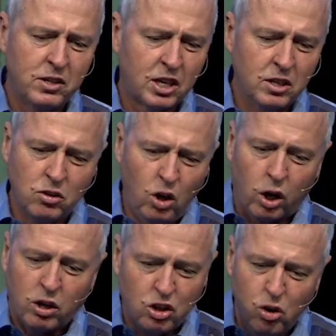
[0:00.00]
say, "Look,
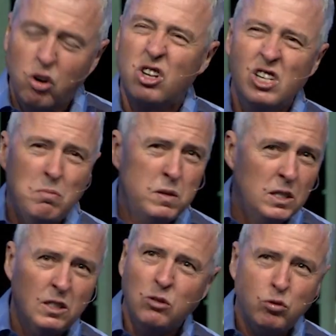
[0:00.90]
you're gonna,
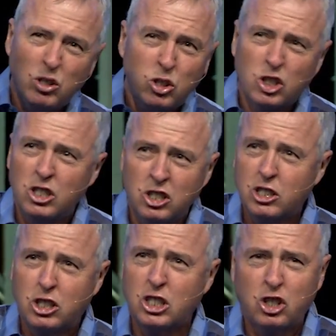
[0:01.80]
we're gonna
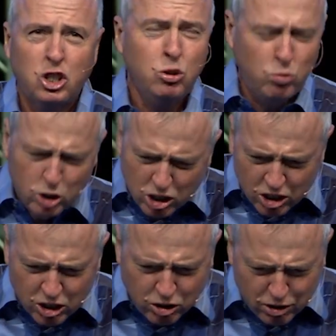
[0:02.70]
get you. We're
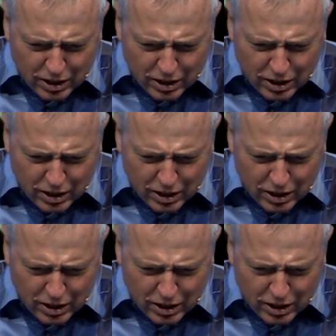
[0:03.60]
gonna,